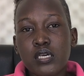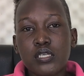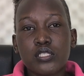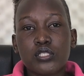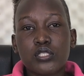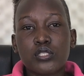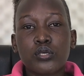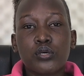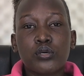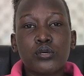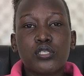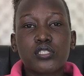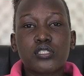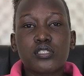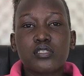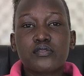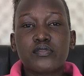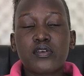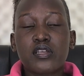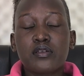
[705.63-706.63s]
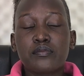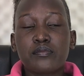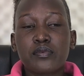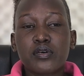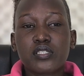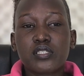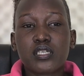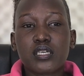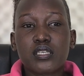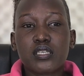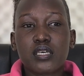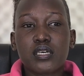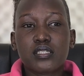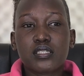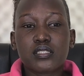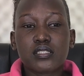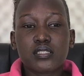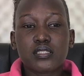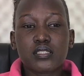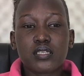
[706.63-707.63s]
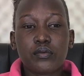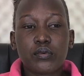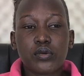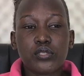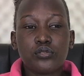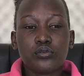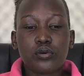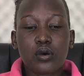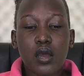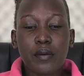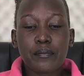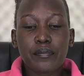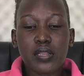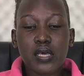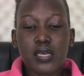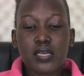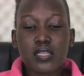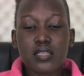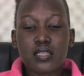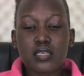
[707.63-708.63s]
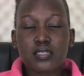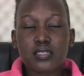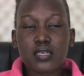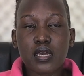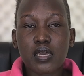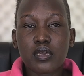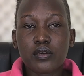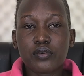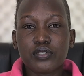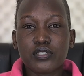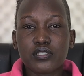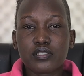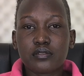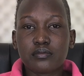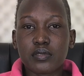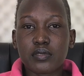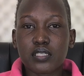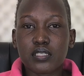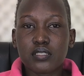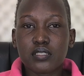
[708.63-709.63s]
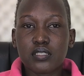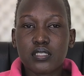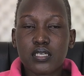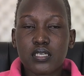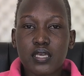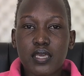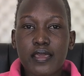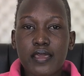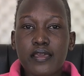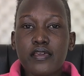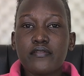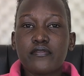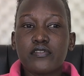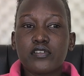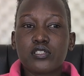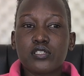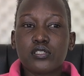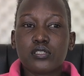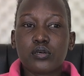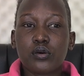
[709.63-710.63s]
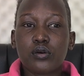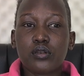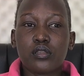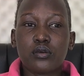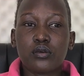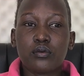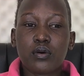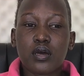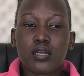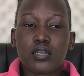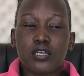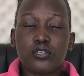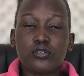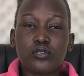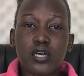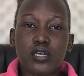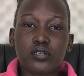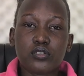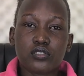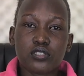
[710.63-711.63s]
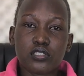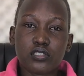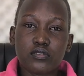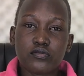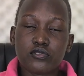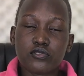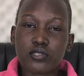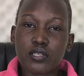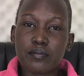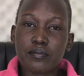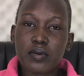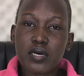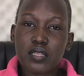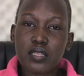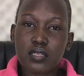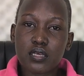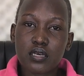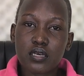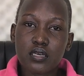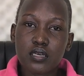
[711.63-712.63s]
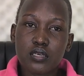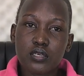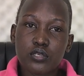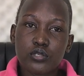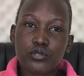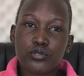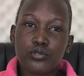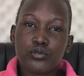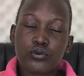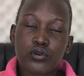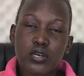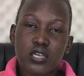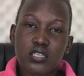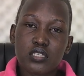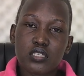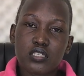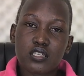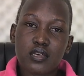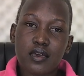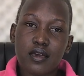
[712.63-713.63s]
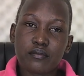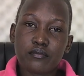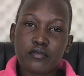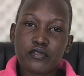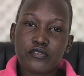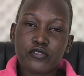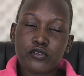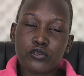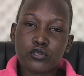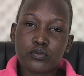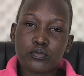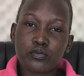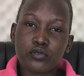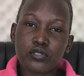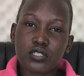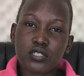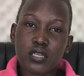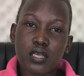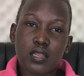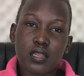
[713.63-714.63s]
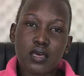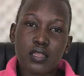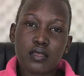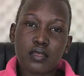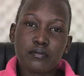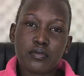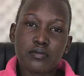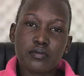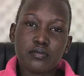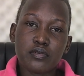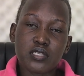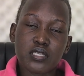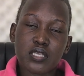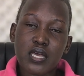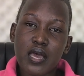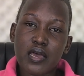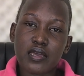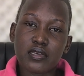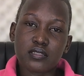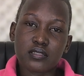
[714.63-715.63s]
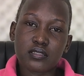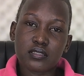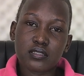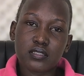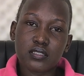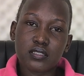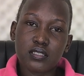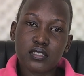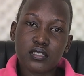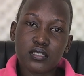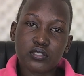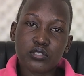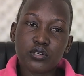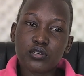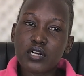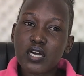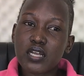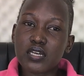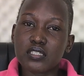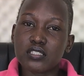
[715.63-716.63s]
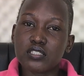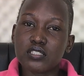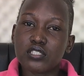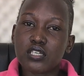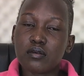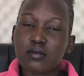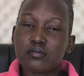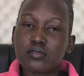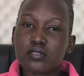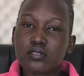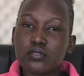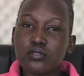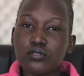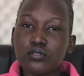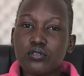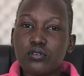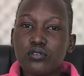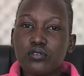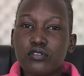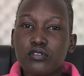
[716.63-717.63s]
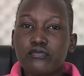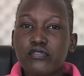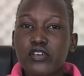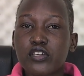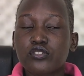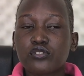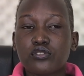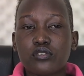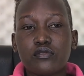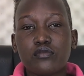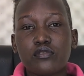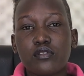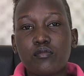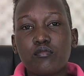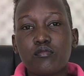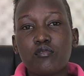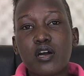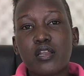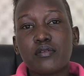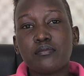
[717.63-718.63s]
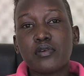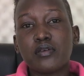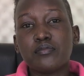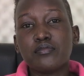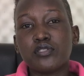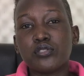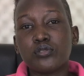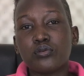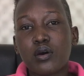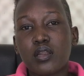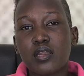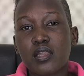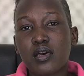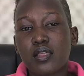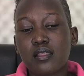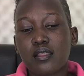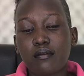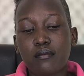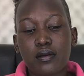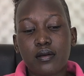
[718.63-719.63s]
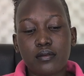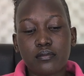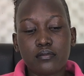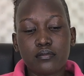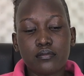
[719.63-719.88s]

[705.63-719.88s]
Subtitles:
So it is very important that when you apply this eye ointment, if it is only one and you cannot give to the mother, you clean it up before you put in another baby's eyes. You're carrying germs or infection from one baby to another one.